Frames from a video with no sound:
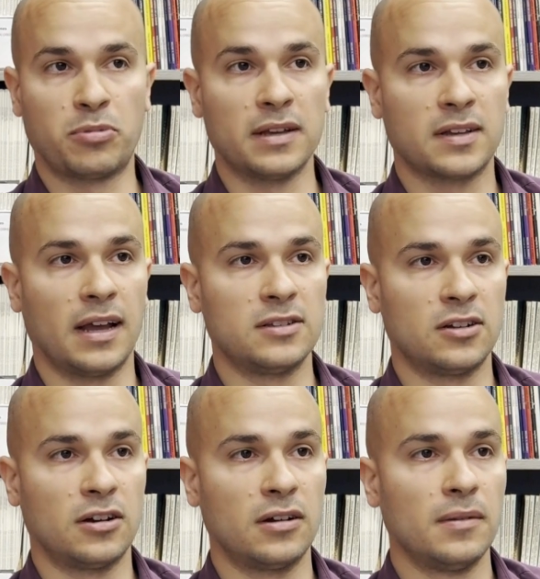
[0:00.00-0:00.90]
breast
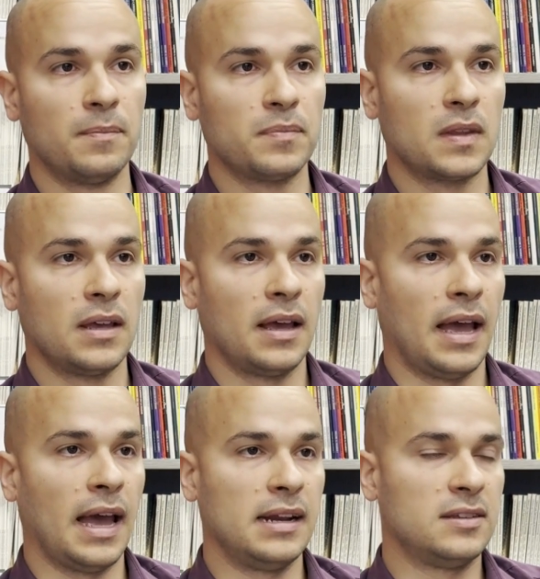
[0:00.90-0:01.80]
cancer,
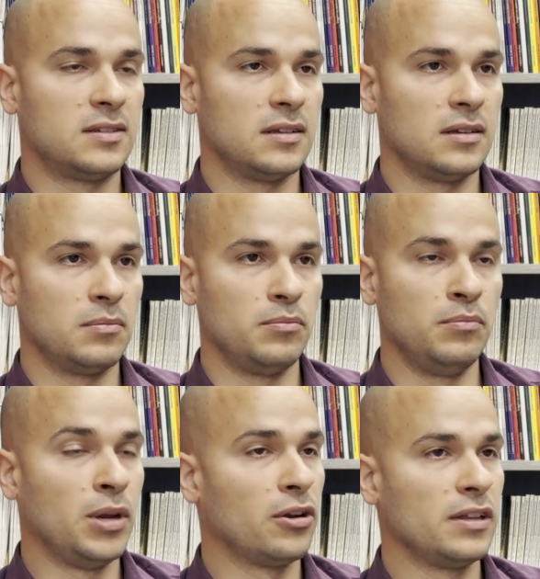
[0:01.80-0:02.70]
and it's
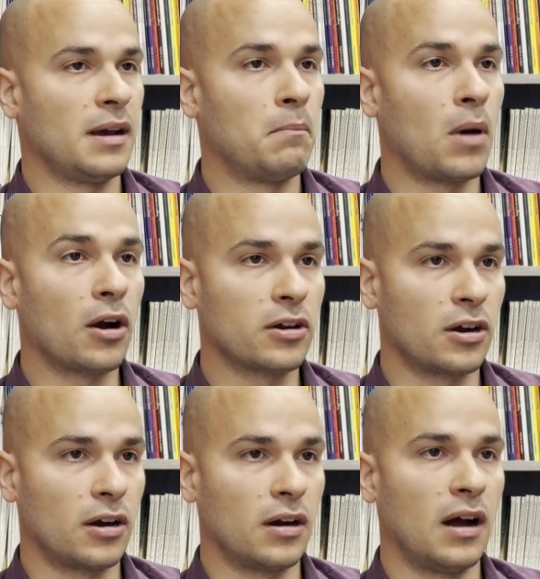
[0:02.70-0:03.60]
merely a
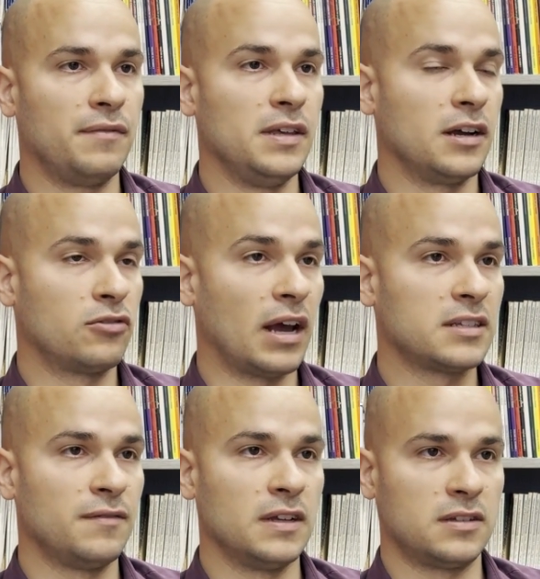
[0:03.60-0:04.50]
marker of the
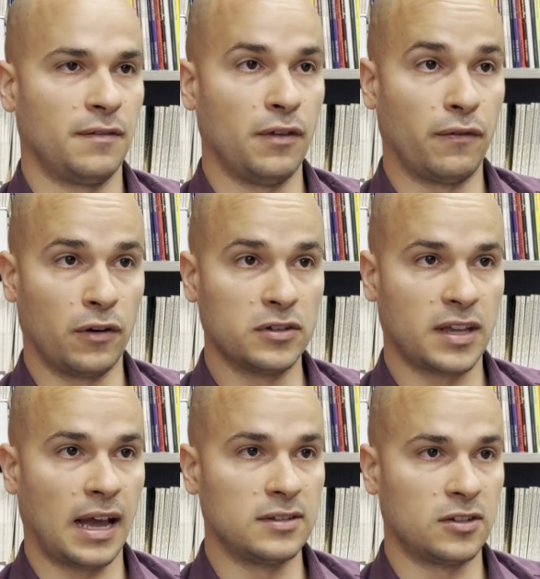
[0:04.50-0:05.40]
aggressiveness of the first
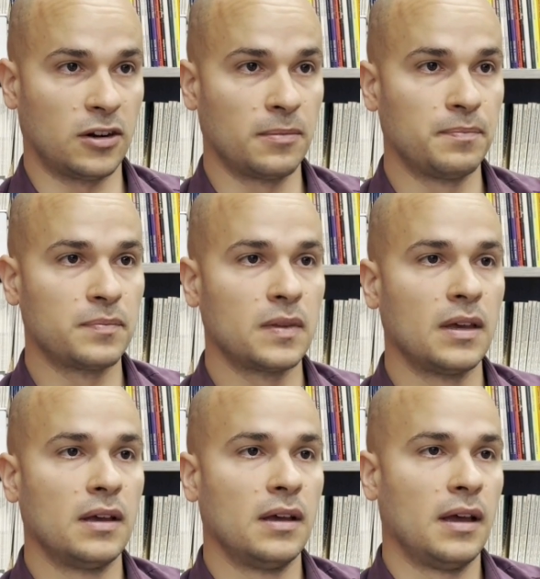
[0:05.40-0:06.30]
cancer.
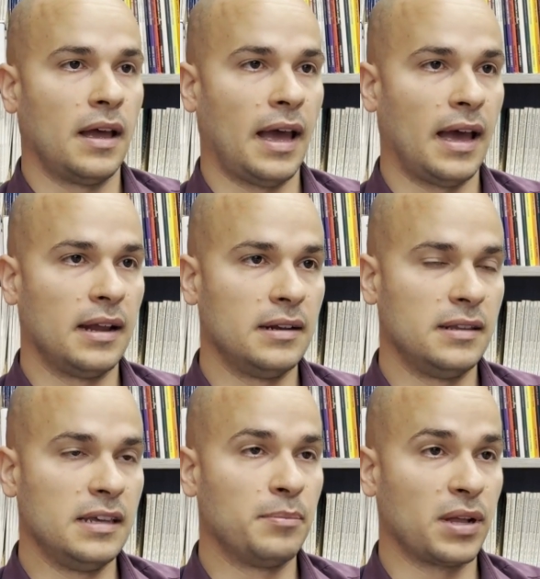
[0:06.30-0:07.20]
And
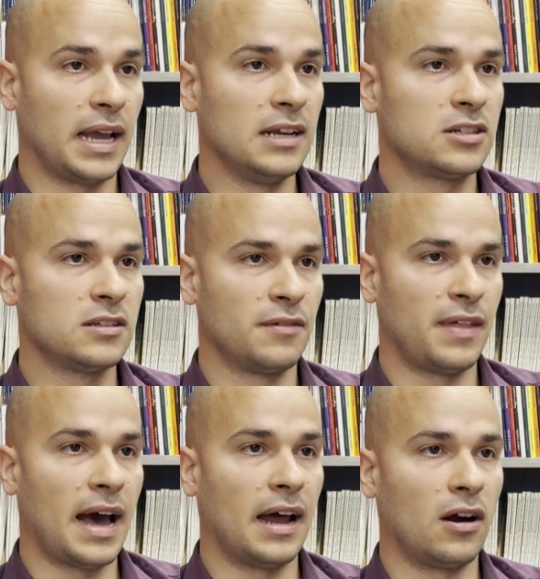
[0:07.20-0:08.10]
the implications of
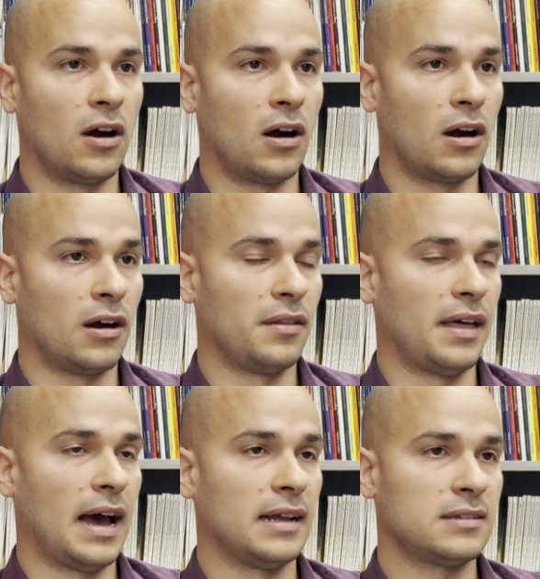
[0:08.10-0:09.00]
that are
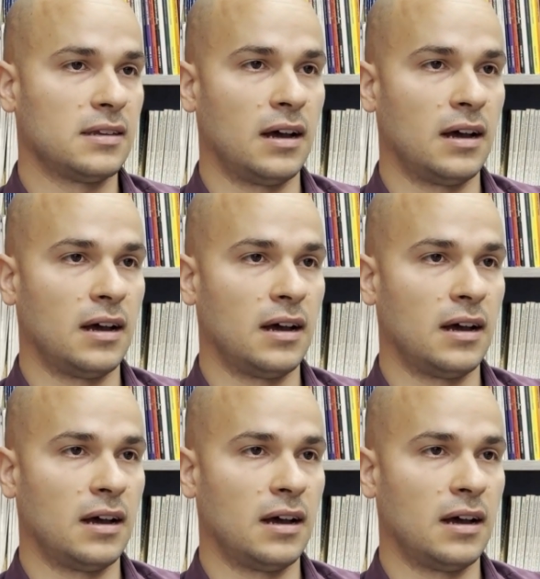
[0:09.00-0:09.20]
that